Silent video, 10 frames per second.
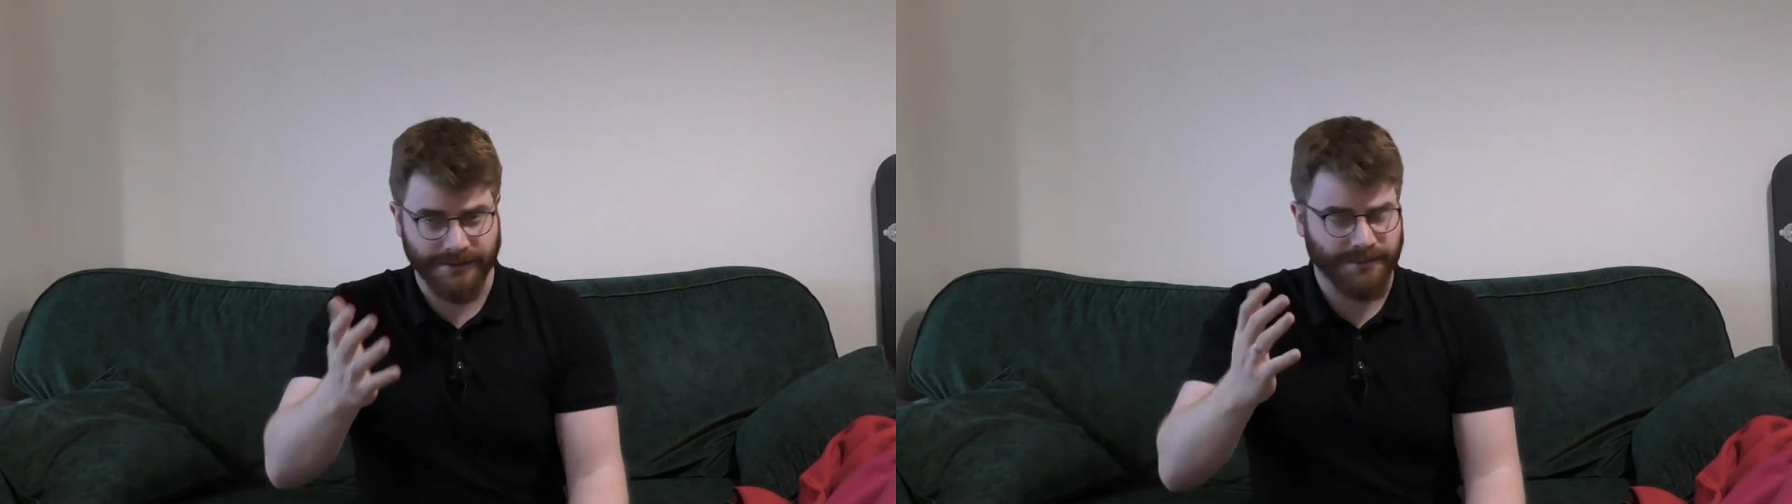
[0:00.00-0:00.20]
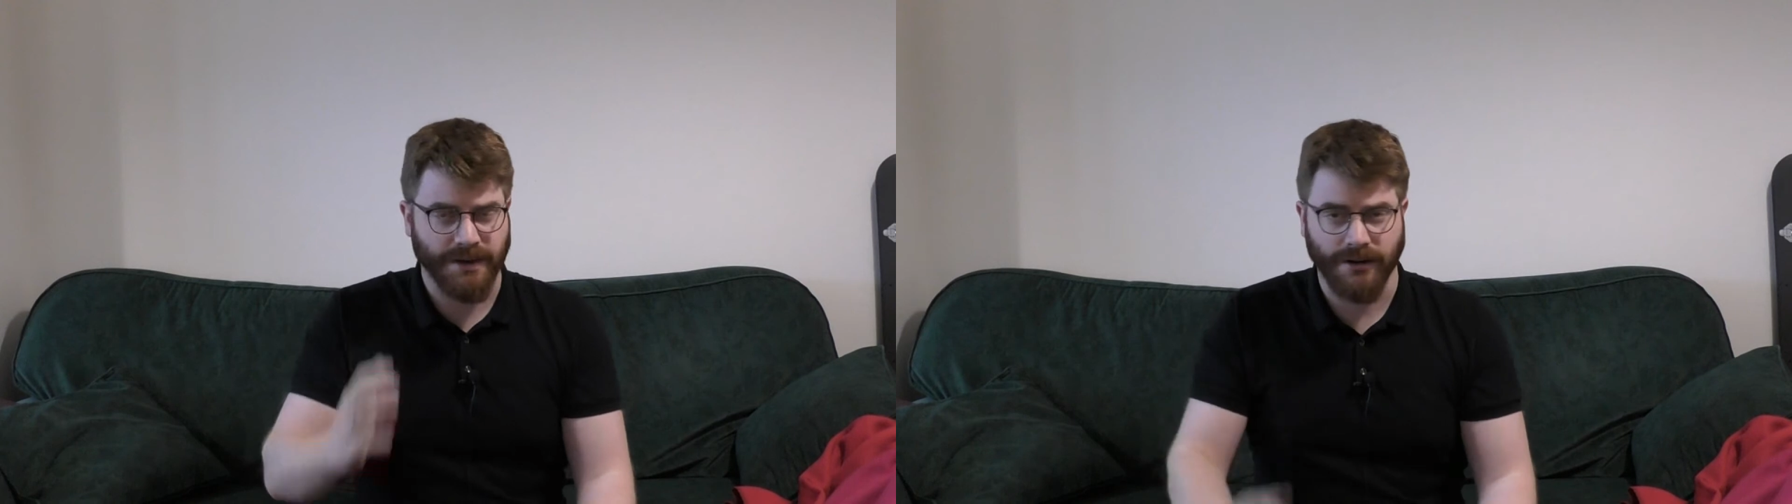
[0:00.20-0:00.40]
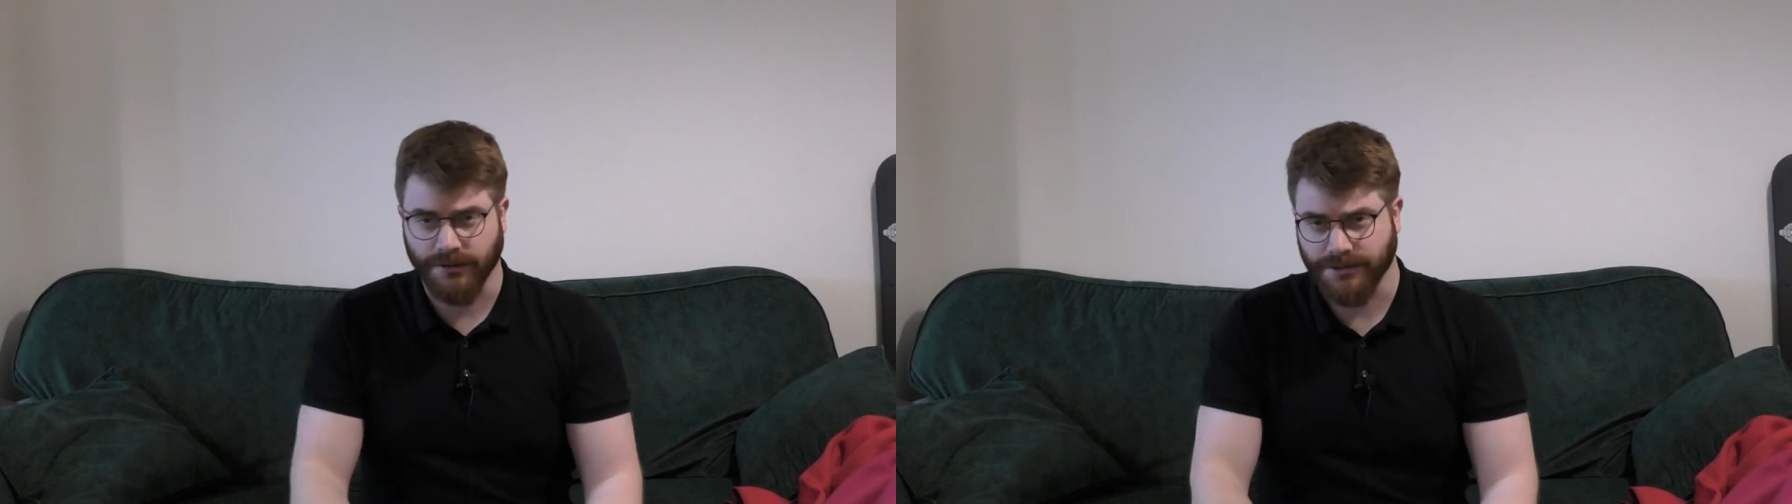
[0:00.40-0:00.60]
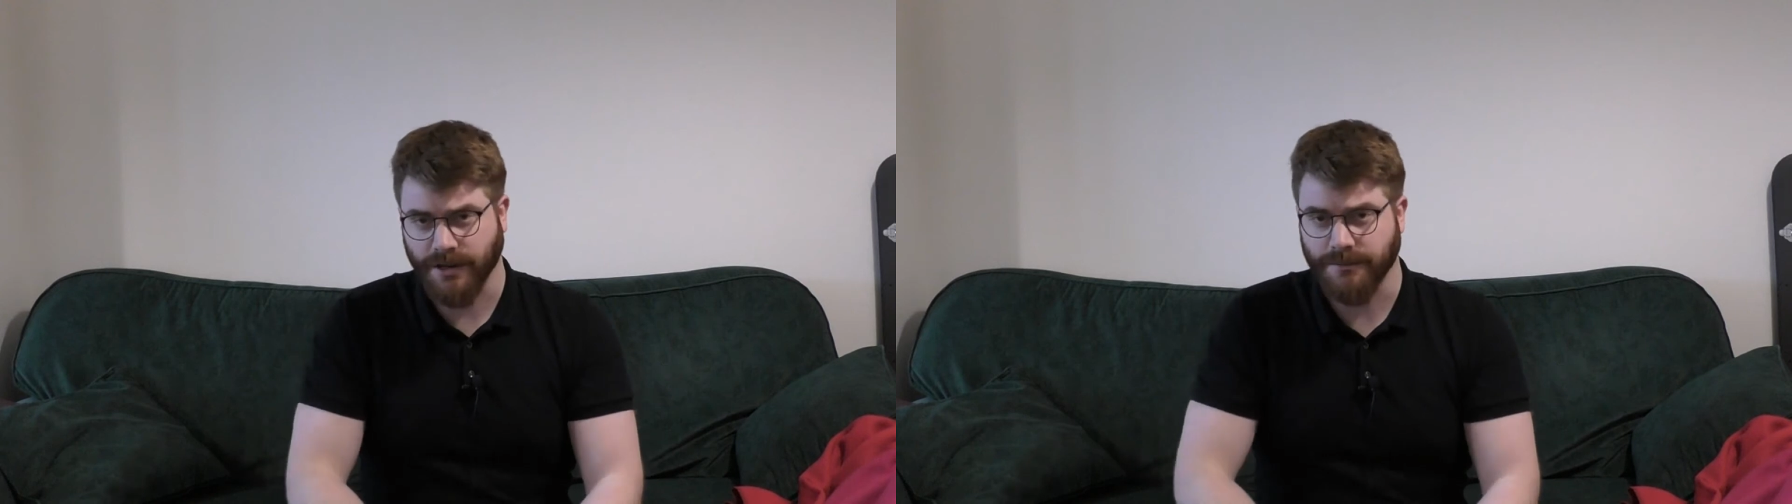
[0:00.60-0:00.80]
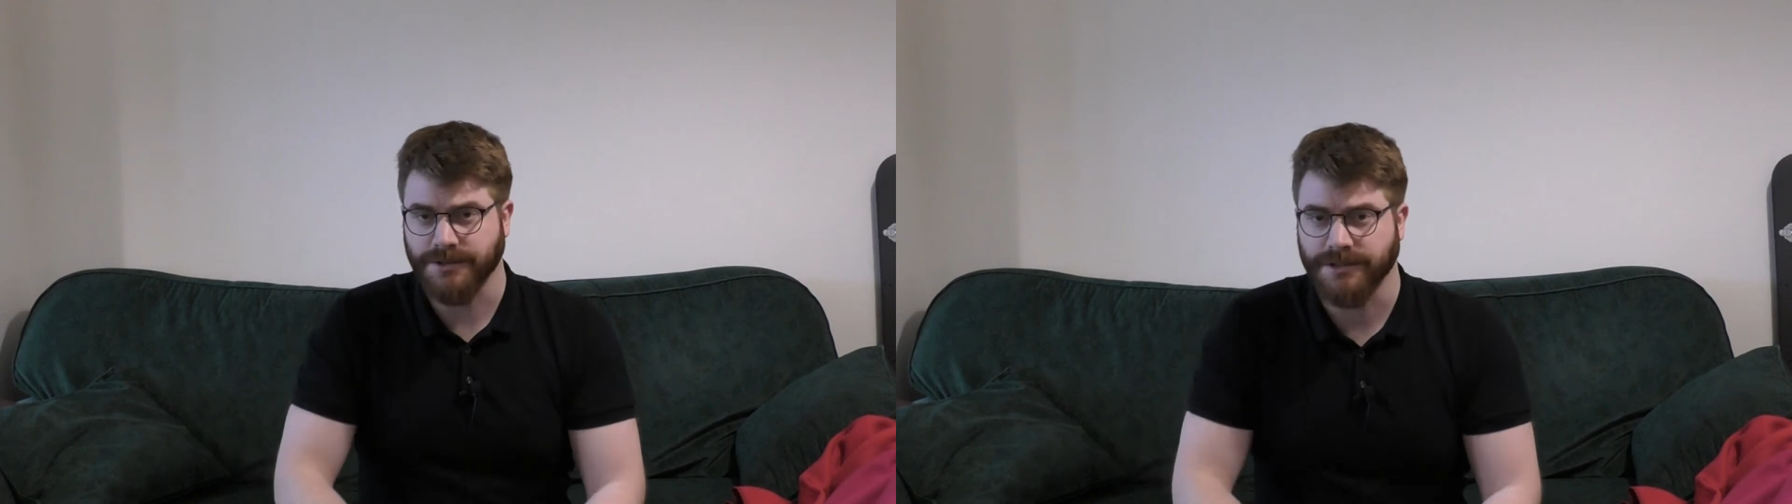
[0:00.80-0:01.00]
It's been a long
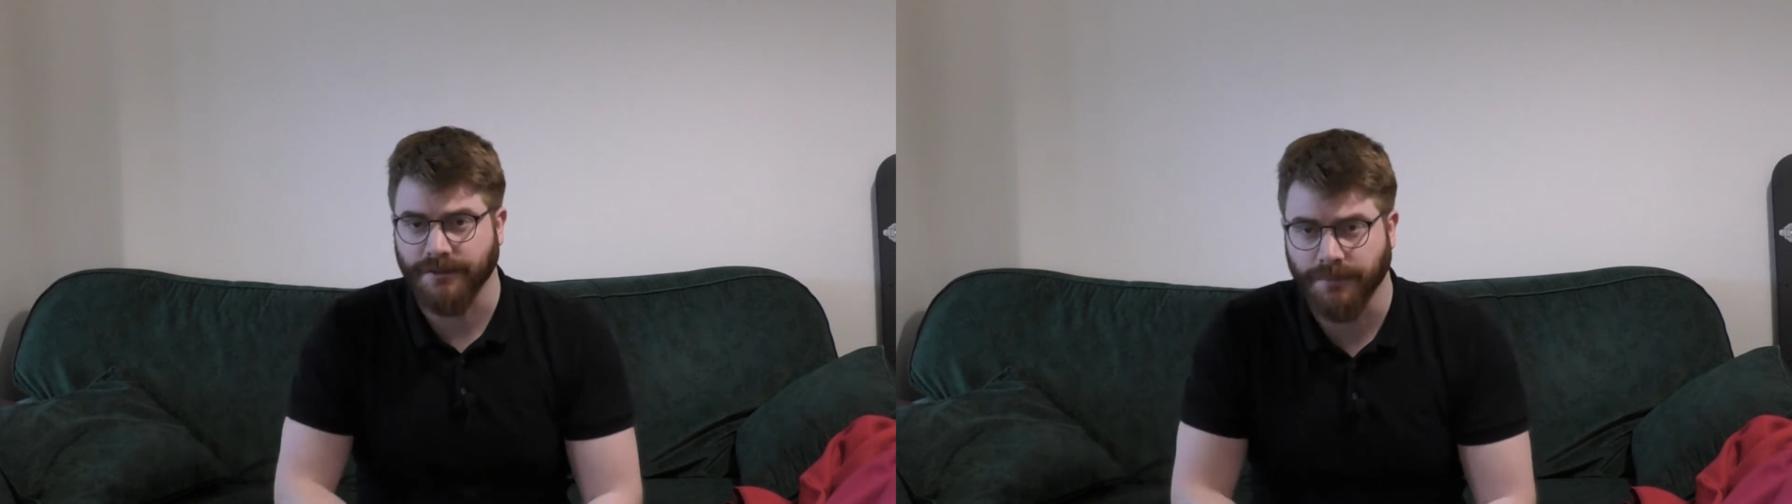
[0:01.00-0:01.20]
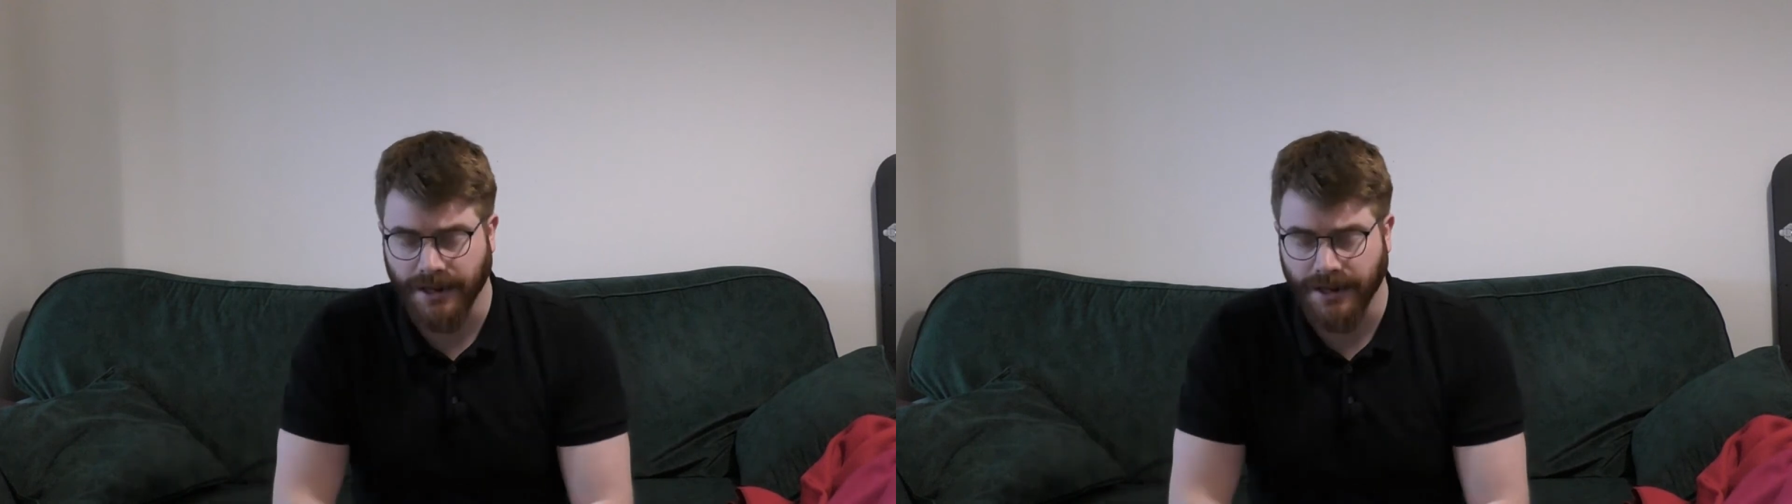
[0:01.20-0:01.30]
time since I've